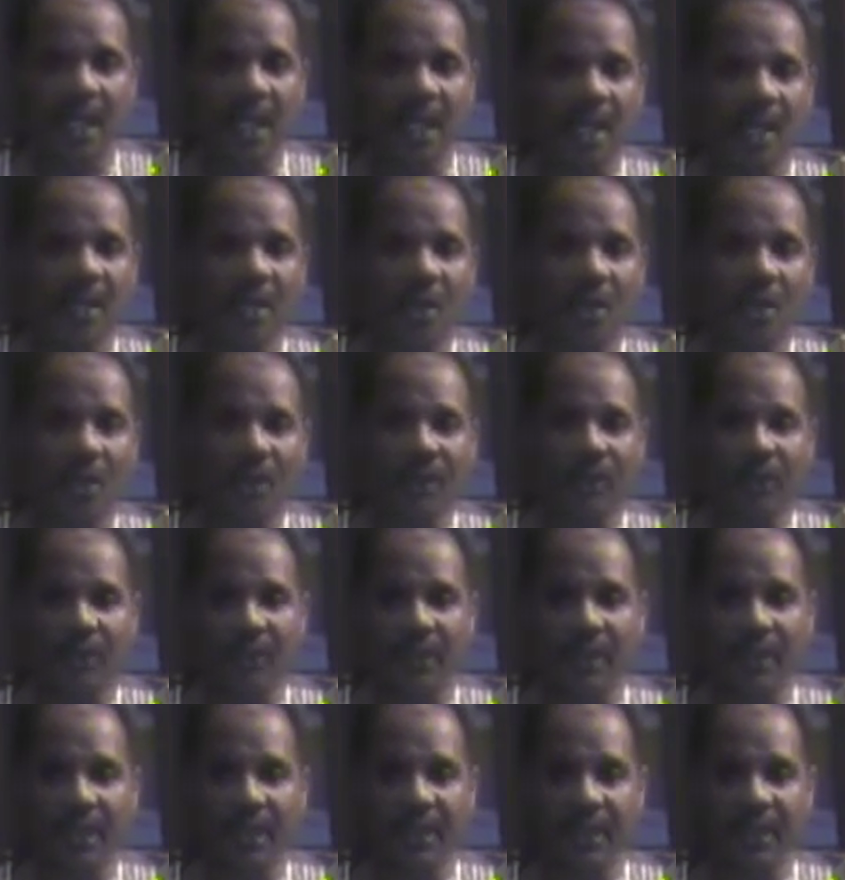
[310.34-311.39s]
cults,
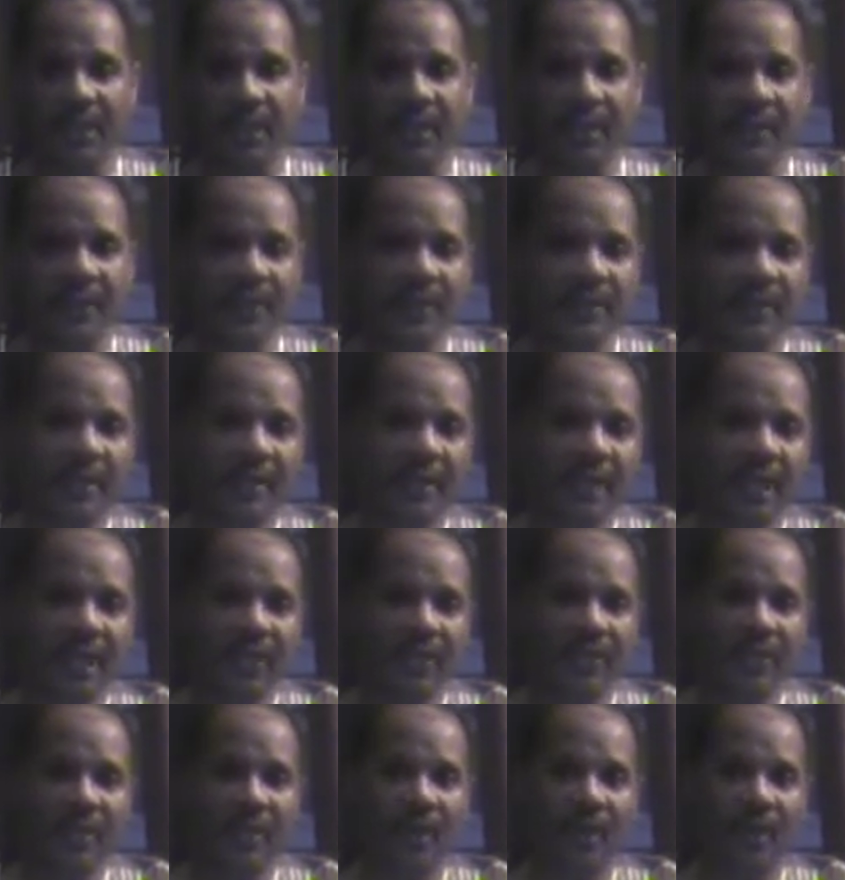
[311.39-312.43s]
religions, and
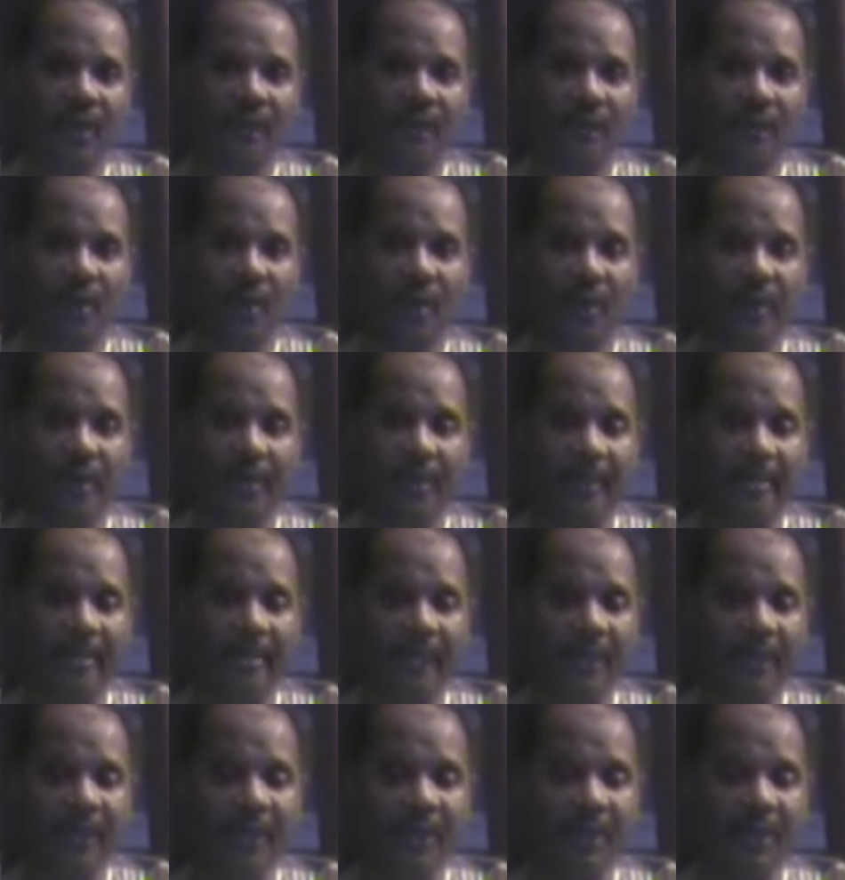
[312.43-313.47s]
so forth,
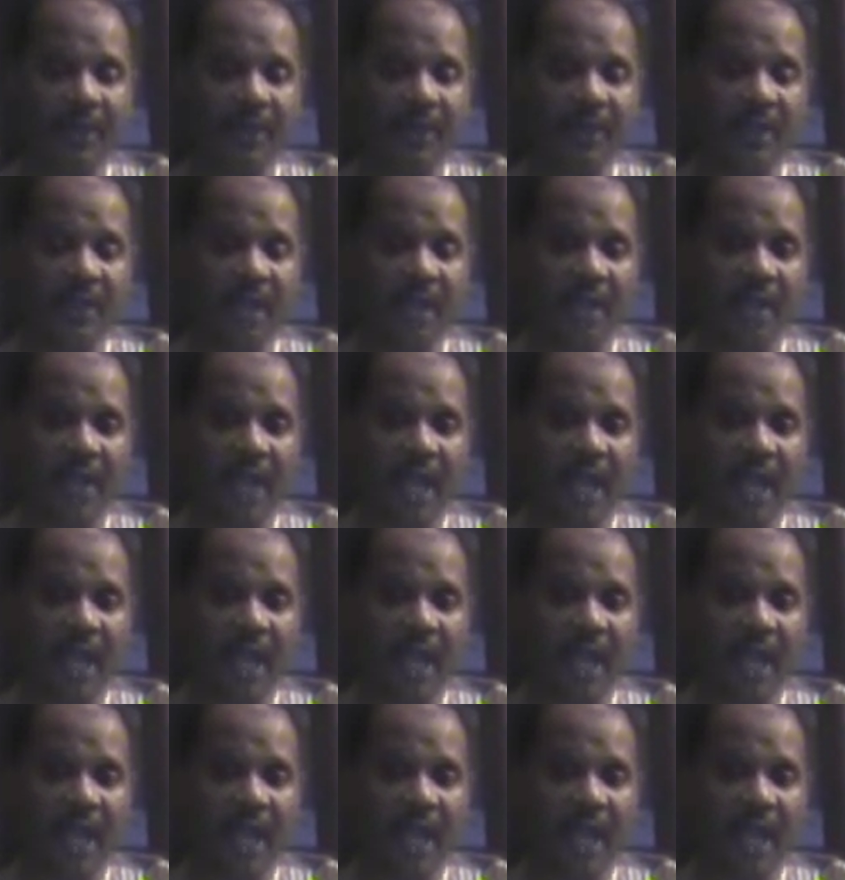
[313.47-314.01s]
which is another